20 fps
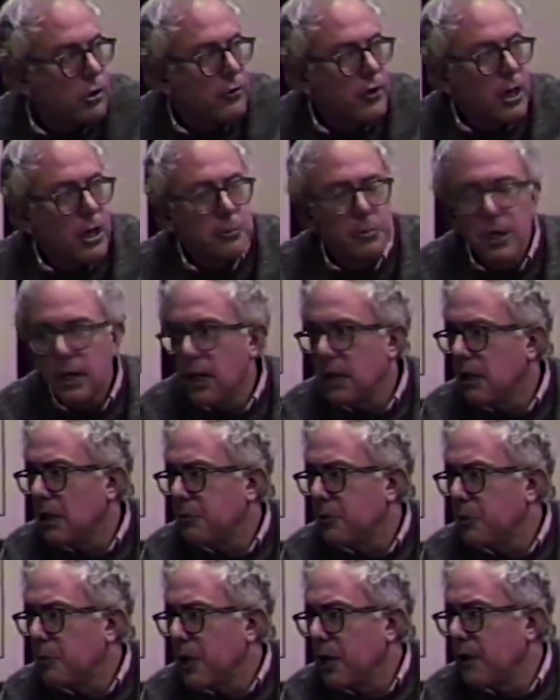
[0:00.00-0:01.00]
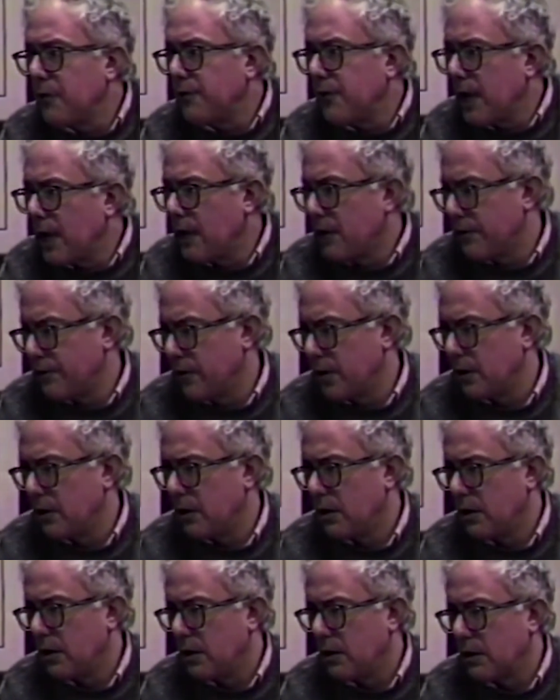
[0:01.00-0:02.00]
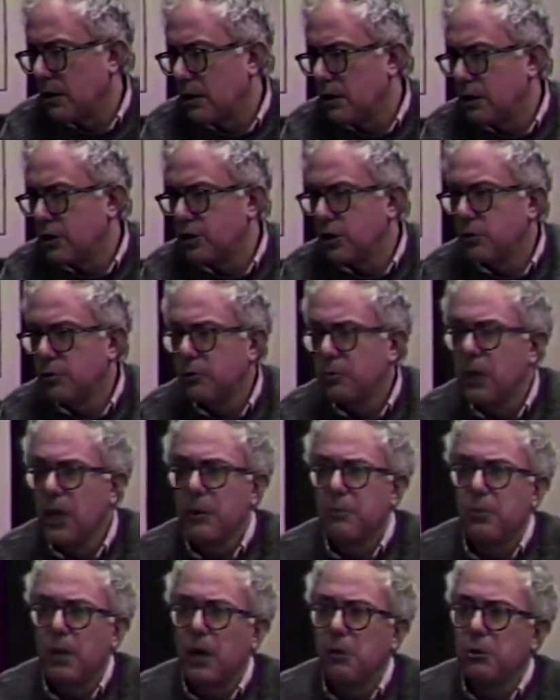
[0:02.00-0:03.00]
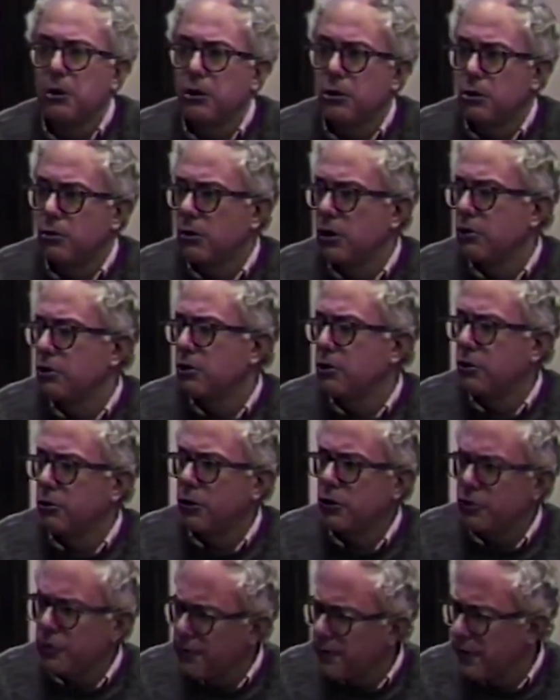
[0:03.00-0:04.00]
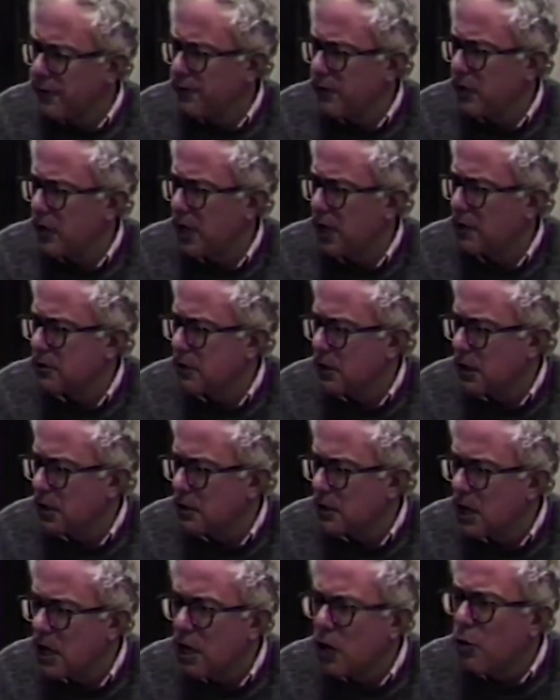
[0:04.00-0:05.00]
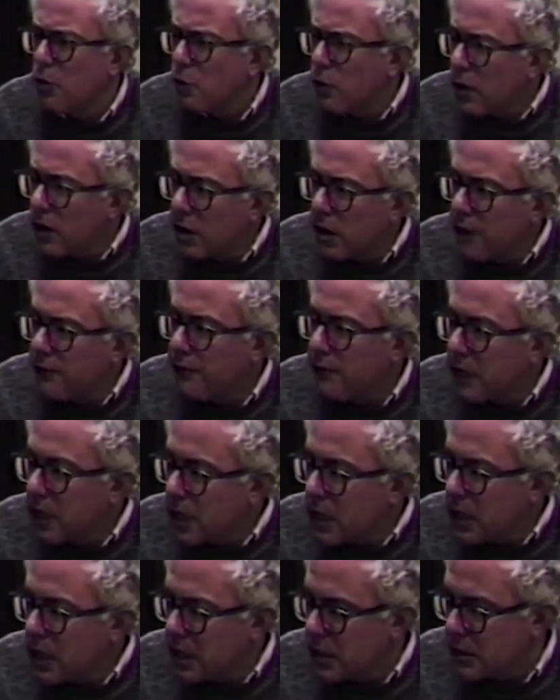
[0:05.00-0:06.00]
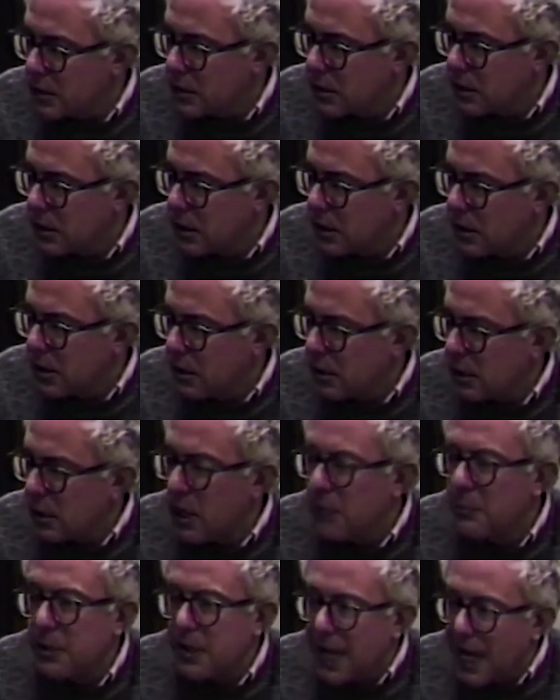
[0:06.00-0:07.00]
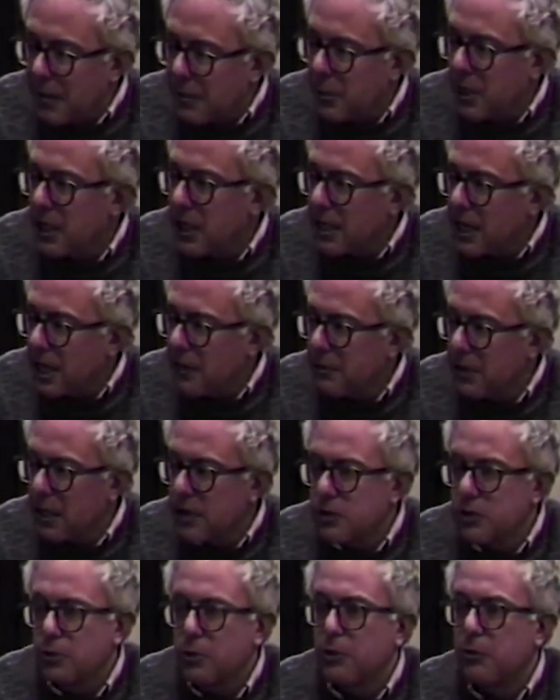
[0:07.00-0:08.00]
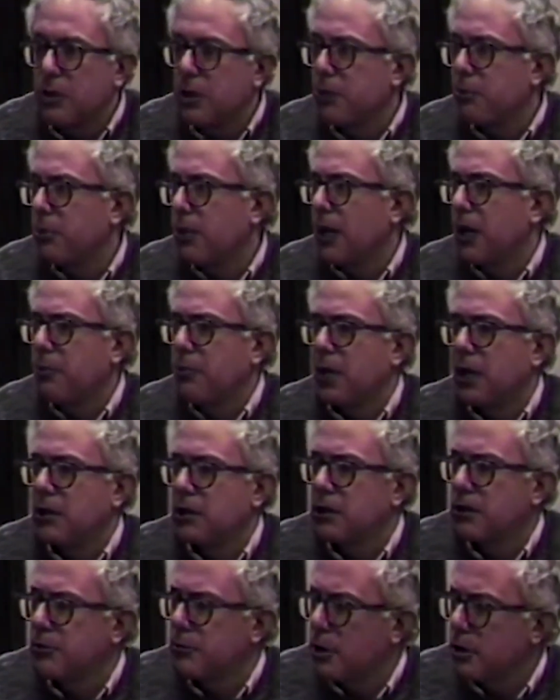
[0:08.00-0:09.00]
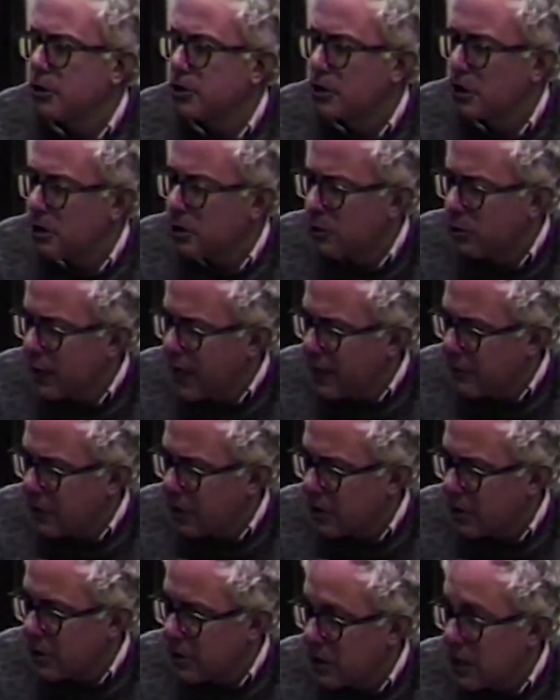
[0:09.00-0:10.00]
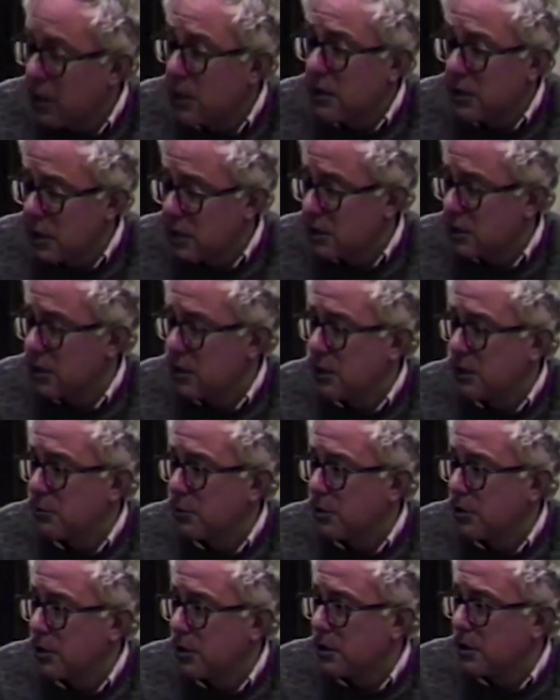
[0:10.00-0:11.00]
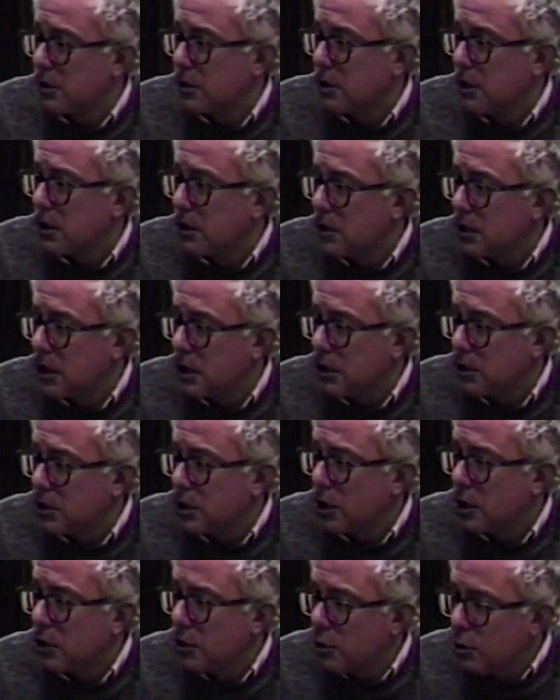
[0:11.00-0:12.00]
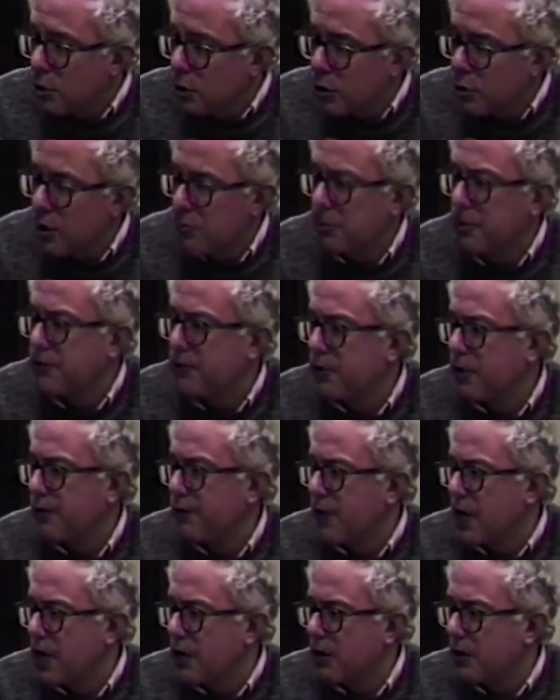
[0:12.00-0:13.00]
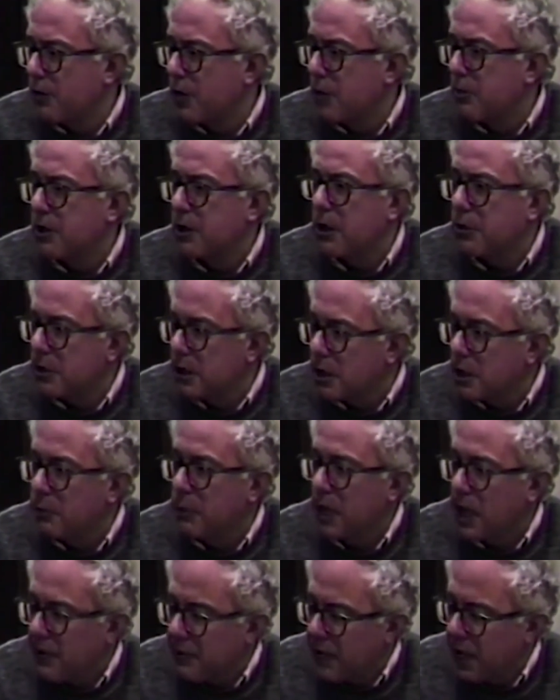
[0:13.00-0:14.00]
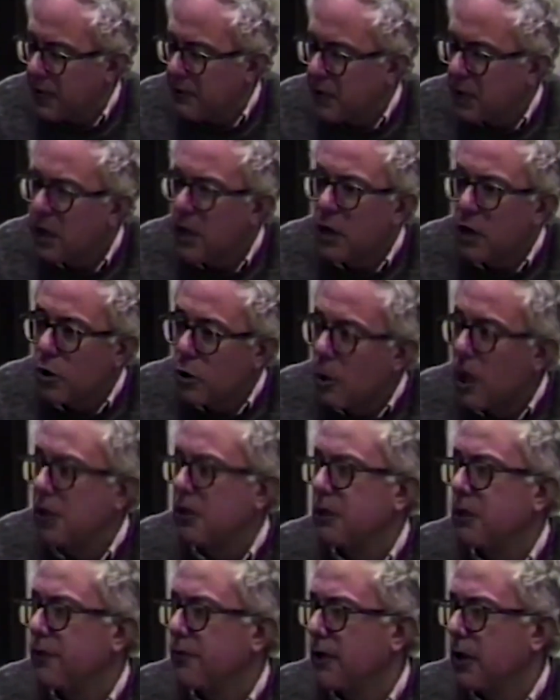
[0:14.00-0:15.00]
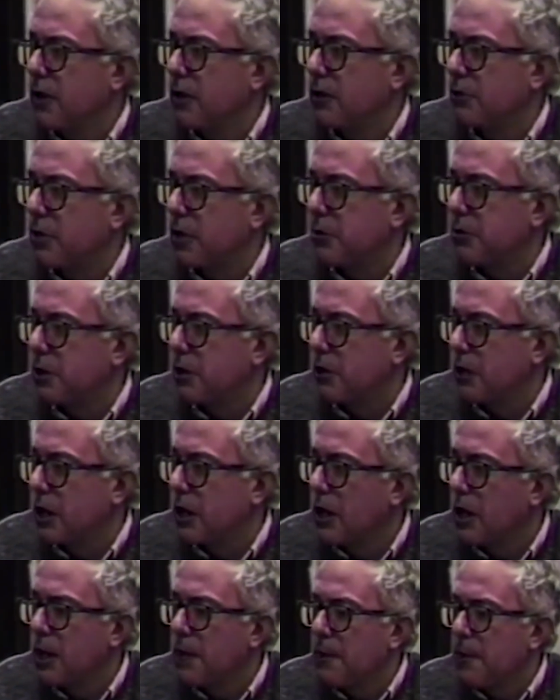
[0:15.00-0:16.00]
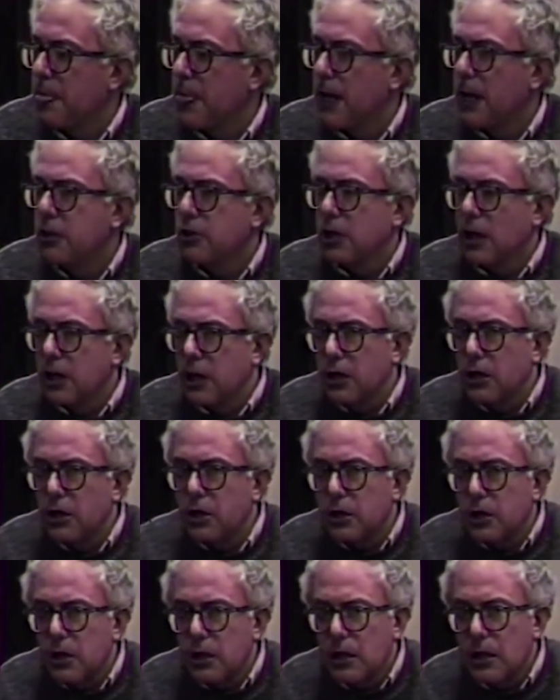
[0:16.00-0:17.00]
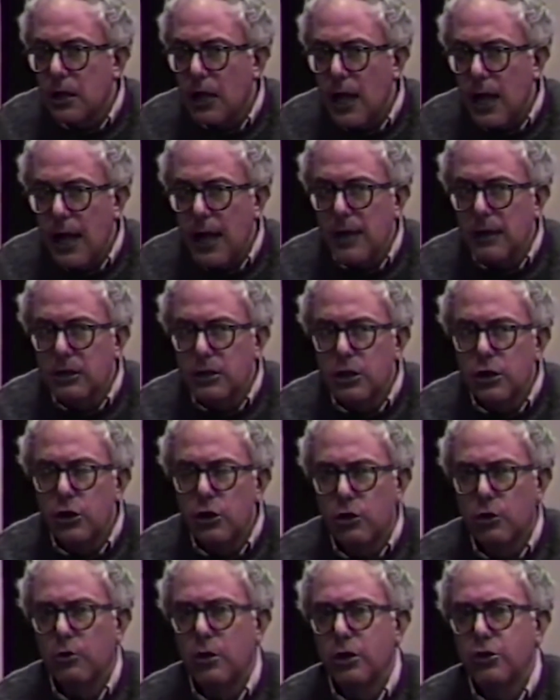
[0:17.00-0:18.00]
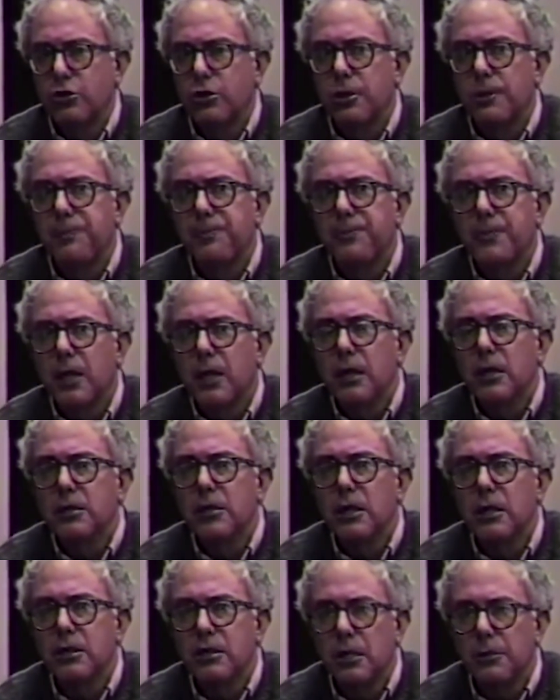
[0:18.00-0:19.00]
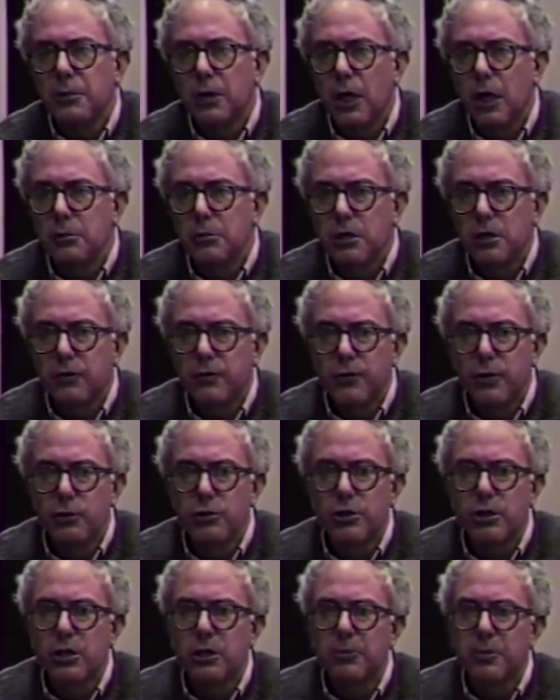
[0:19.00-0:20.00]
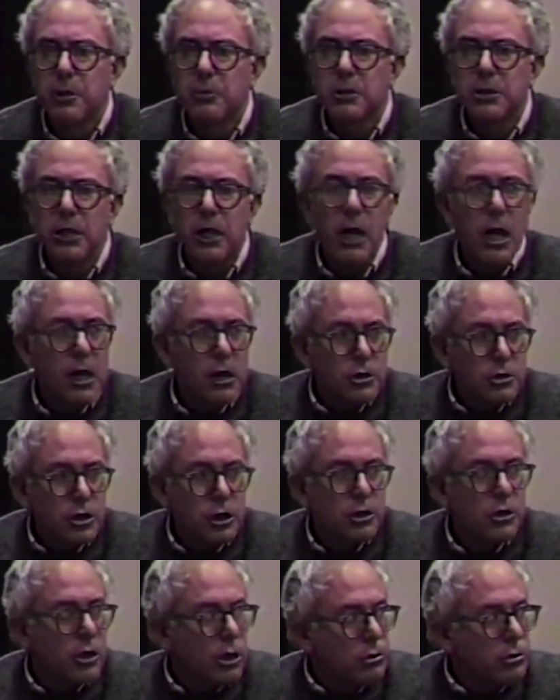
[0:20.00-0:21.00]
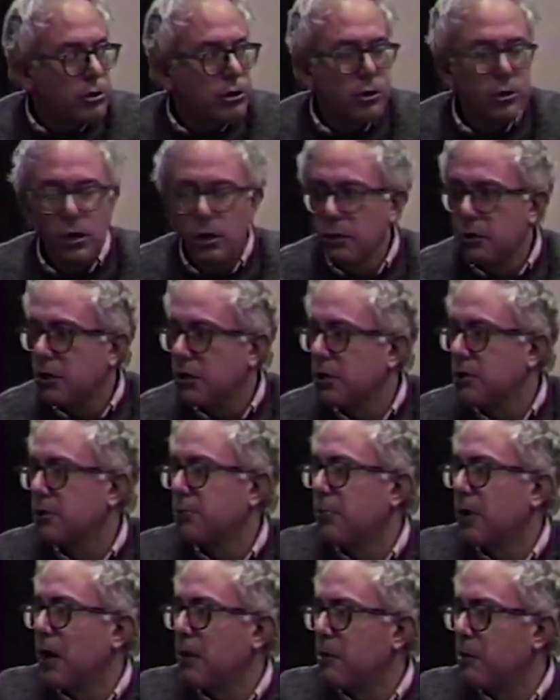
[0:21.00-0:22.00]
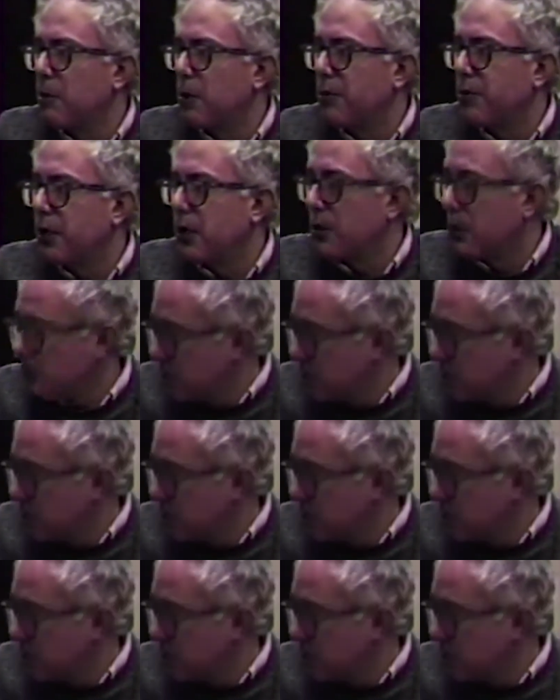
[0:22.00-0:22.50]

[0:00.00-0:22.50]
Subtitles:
UVM to get them to pay a fire fee. Okay, this year we'll get probably $250,000. Went on for years. Okay, but that money now means we're in the process of purchasing a new ambulance that the city of Burlington needs. New equipment for the fire department that we need. We have to have a quality fire department, okay? So I think to answer your question, is there sometimes confusion and the people say, gee, don't you know that there's a problem over here?